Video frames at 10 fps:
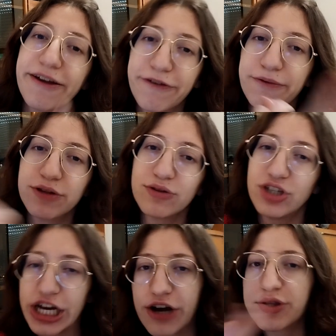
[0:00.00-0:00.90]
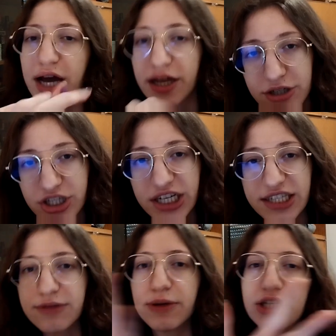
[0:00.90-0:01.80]
If you want to check out other
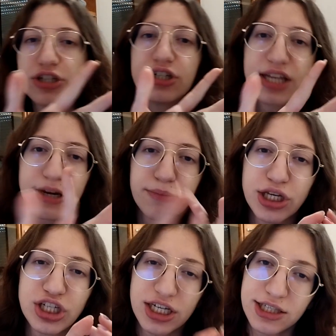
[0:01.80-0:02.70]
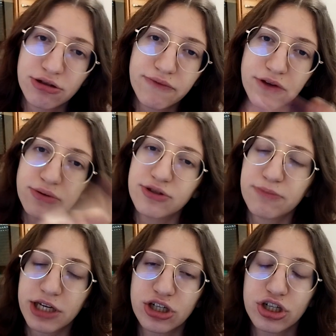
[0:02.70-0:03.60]
chess adventures and my chess
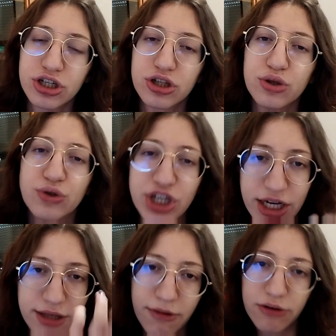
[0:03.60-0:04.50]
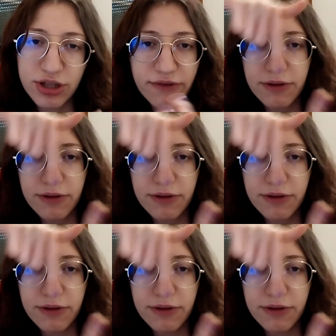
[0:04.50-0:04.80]
reviews, make sure to check them out.